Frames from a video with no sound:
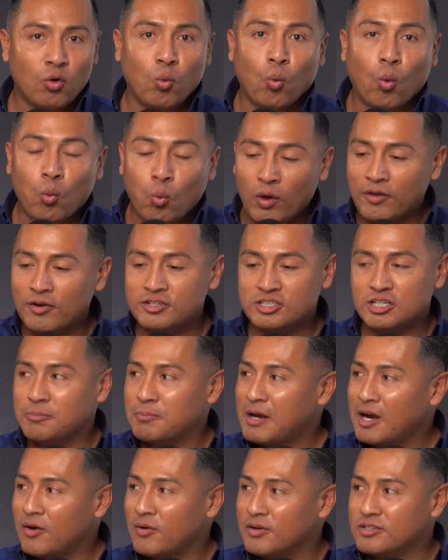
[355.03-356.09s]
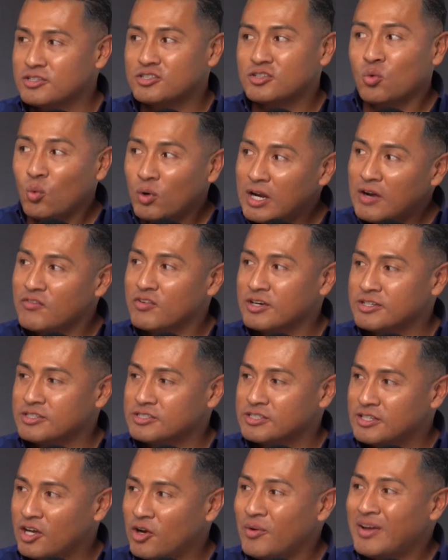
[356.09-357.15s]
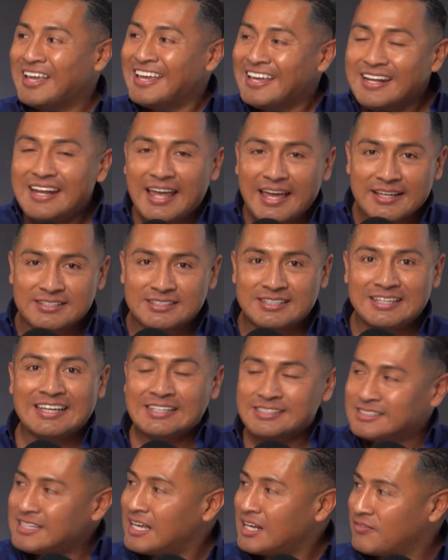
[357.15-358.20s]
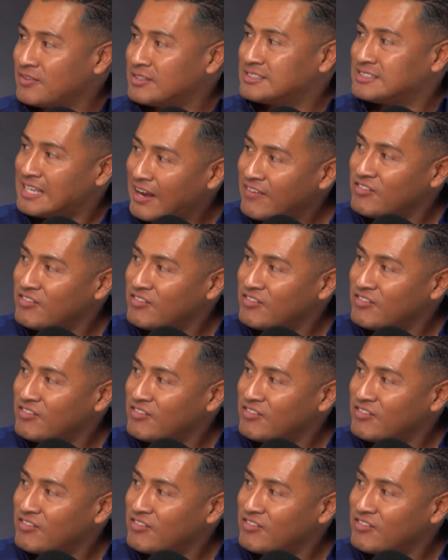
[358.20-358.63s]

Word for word: whether it's your marriage, whatever it is, you know, innate inside of us, mm-hmm.